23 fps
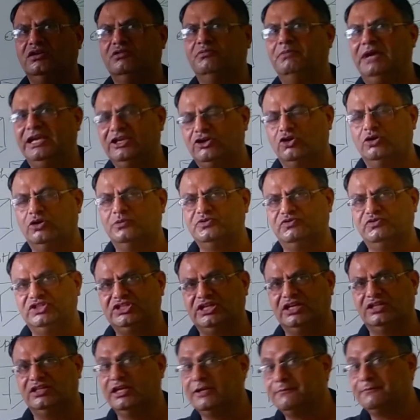microbes which
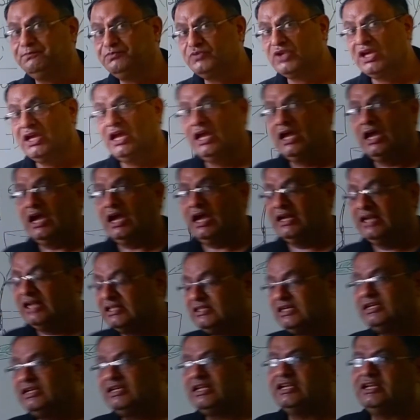are there.
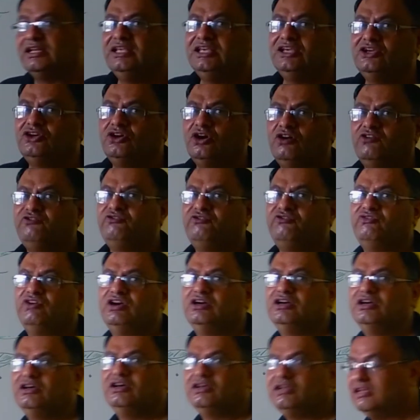Another technique
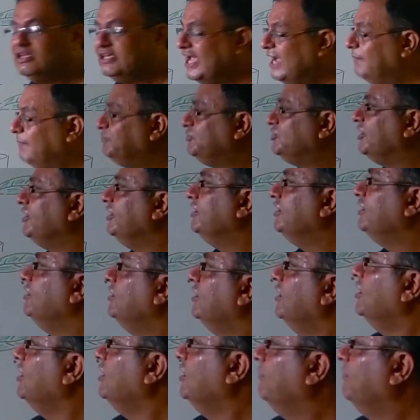of capturing